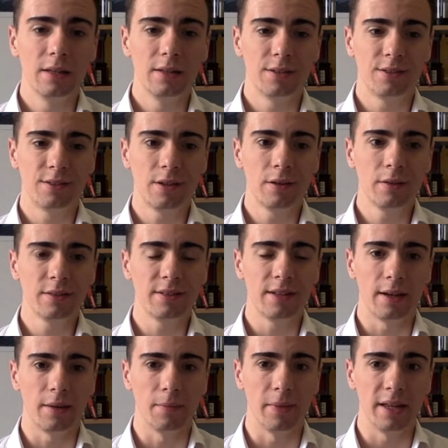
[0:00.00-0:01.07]
The students
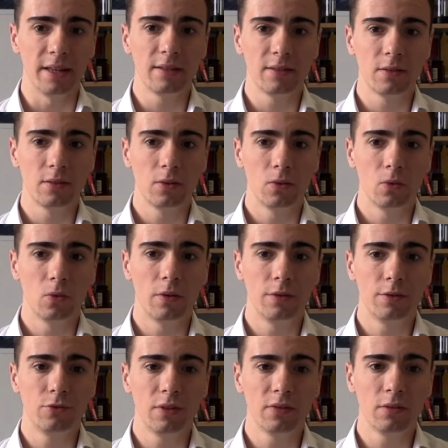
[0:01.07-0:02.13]
that I met were
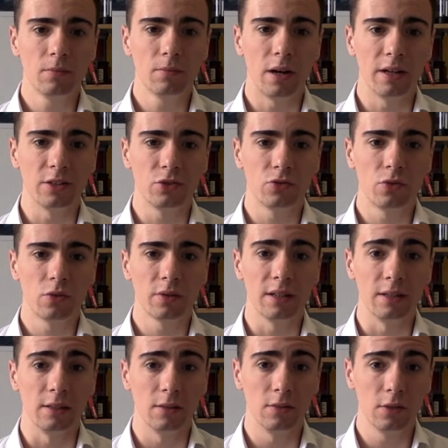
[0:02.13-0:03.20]
driven by strong
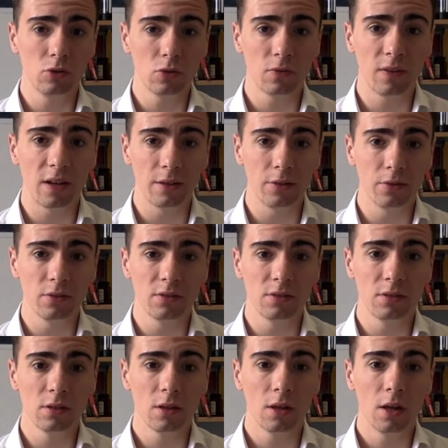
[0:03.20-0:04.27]
individual
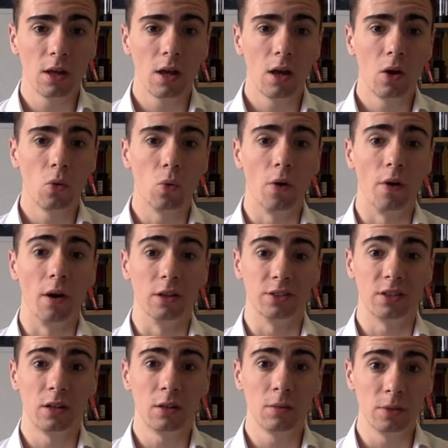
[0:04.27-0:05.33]
values, were
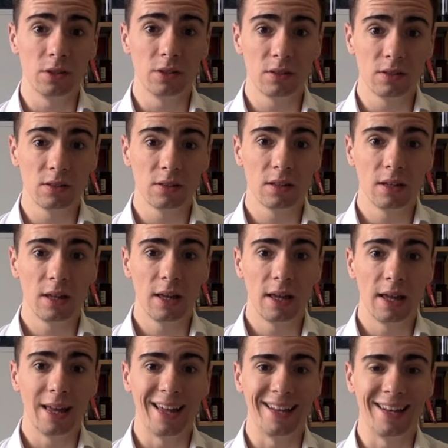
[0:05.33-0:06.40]
autonomous,
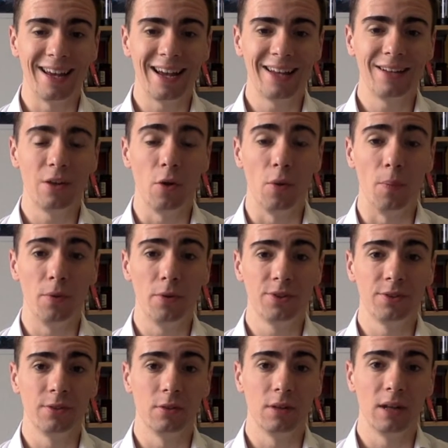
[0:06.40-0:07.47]
and had a
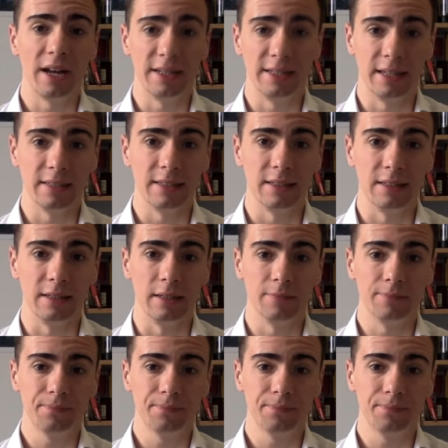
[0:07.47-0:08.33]
personal identity.